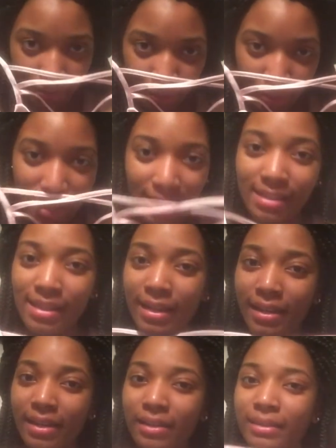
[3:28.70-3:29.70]
when I
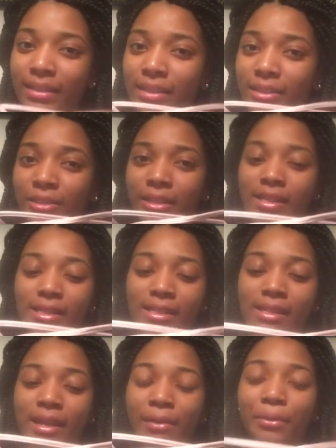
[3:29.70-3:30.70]
tell y'all this
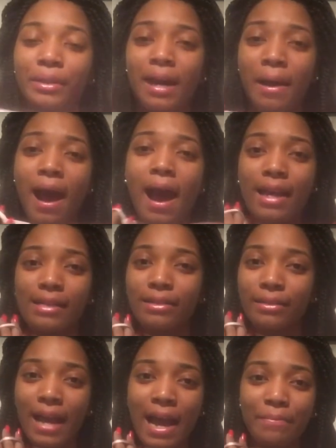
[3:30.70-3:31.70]
dress, well, it's
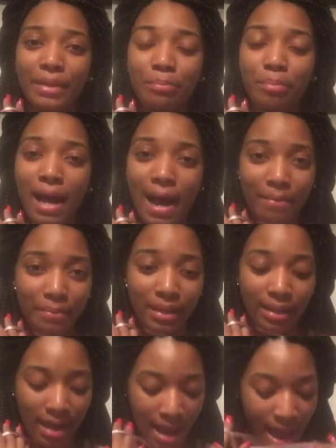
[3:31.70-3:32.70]
gonna have me
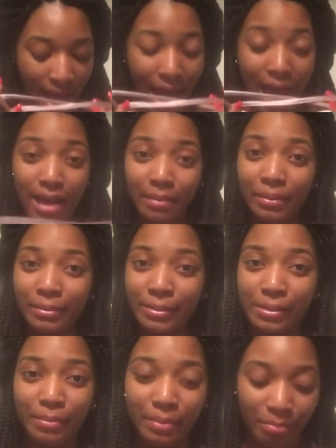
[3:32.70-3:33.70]
popping. I'm going
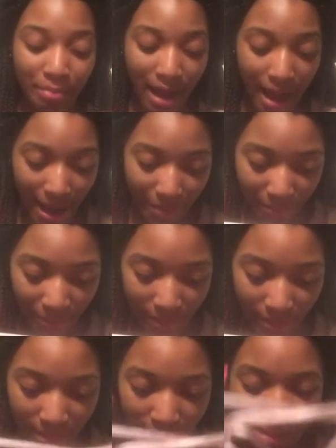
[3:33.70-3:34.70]
to be popping
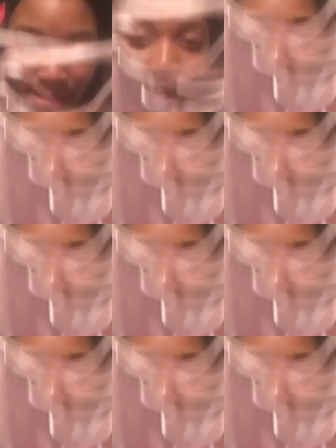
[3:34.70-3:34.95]
in this.